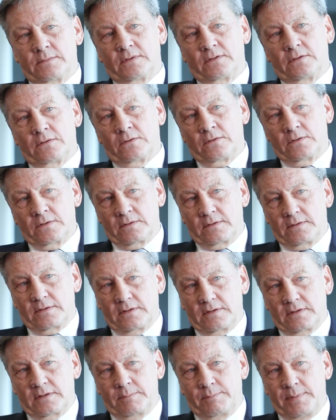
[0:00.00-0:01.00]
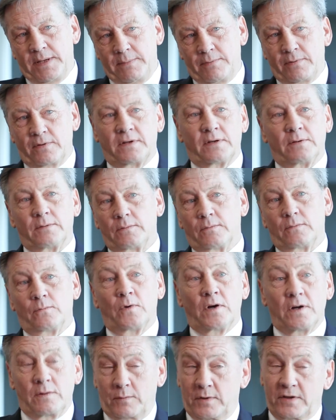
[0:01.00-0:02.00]
or the people that
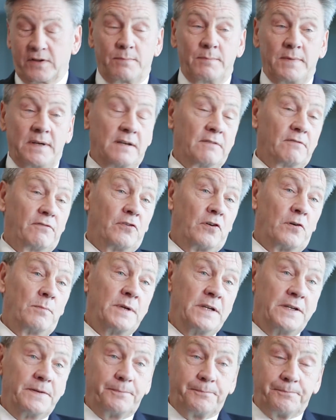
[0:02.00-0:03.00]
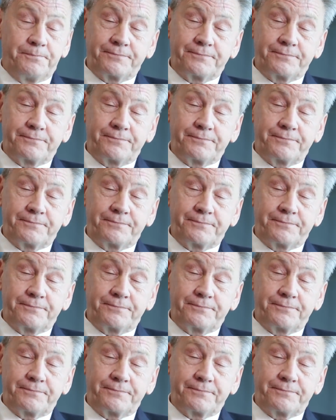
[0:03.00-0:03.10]
work with me and for me,